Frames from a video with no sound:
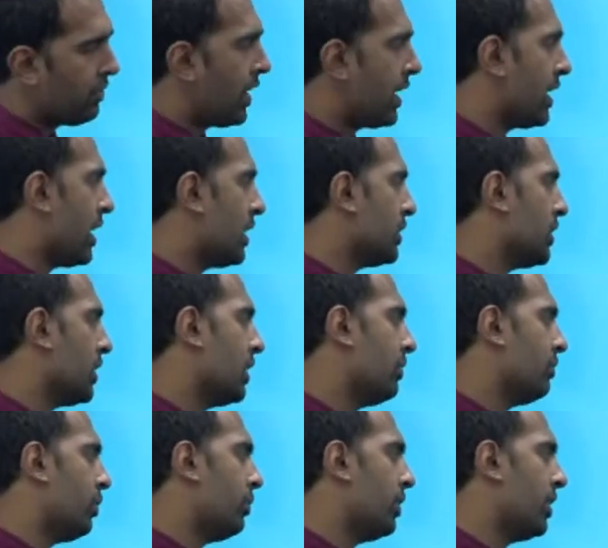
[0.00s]
financial
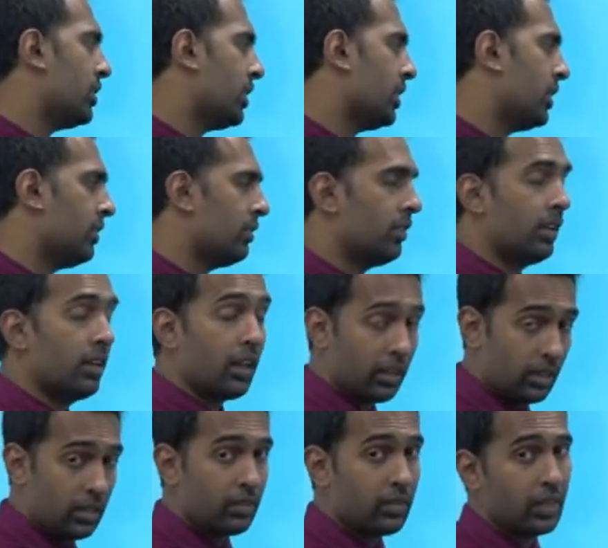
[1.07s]
information is, in
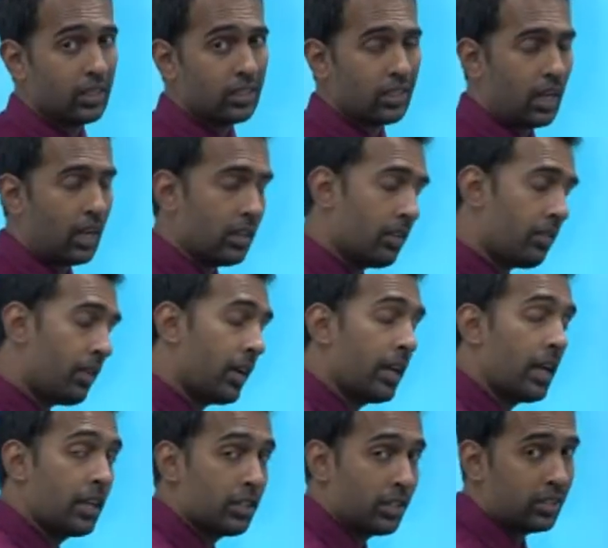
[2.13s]
other words, are the
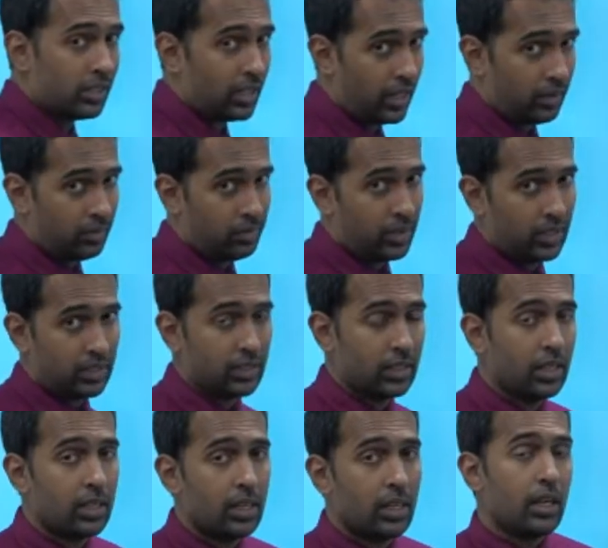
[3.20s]
financial statements.
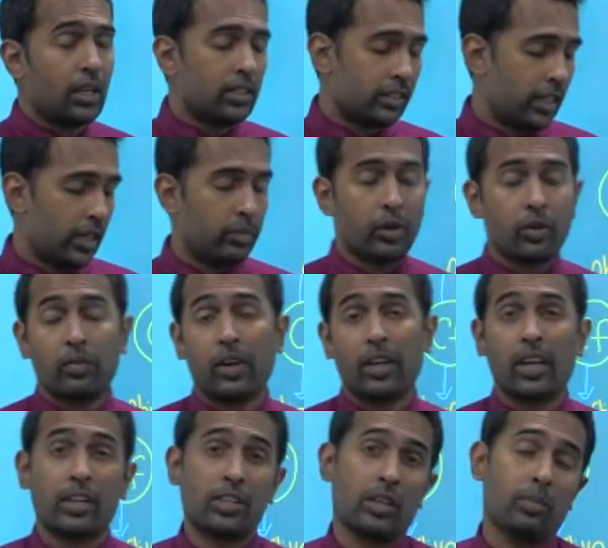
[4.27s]
Statement of
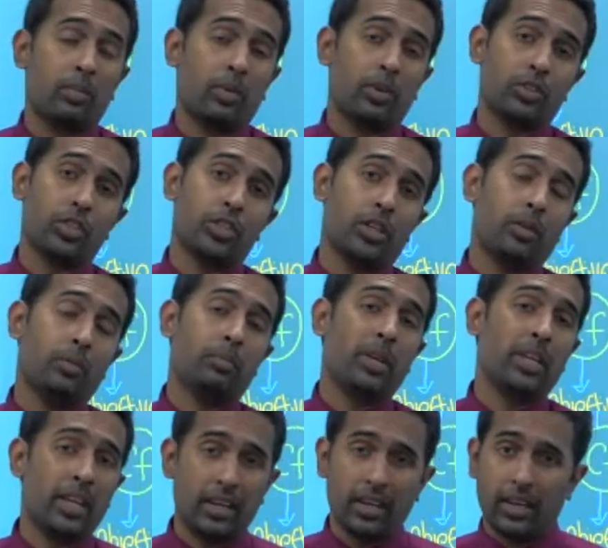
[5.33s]
financial position,
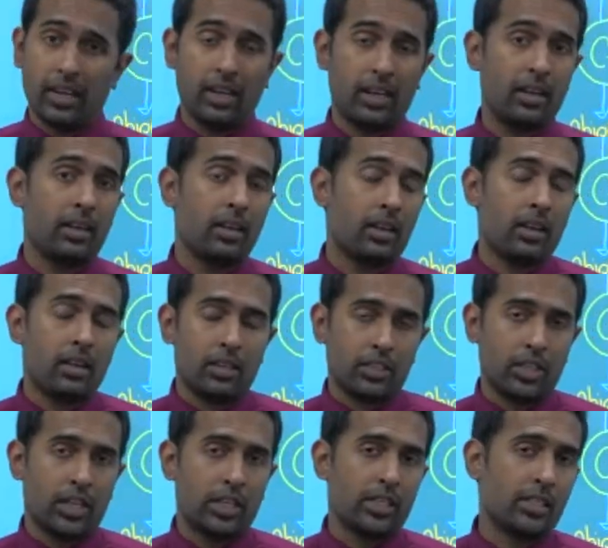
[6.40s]
P&L,
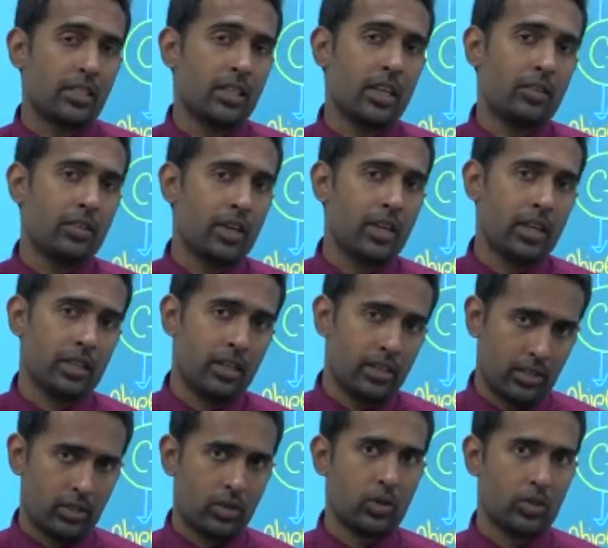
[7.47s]
changes in equity, and the
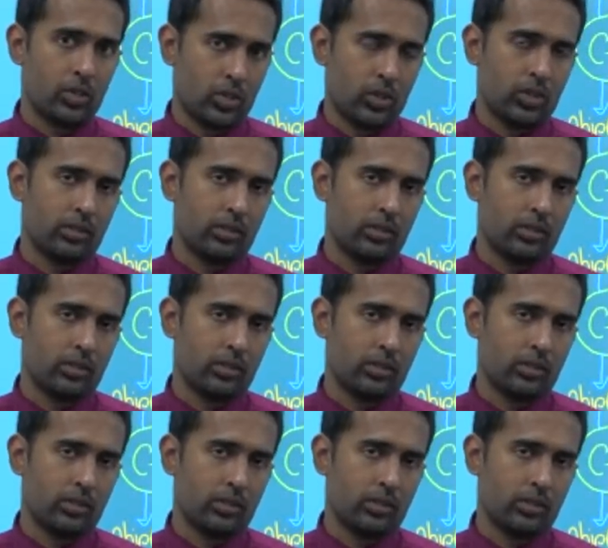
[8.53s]
list goes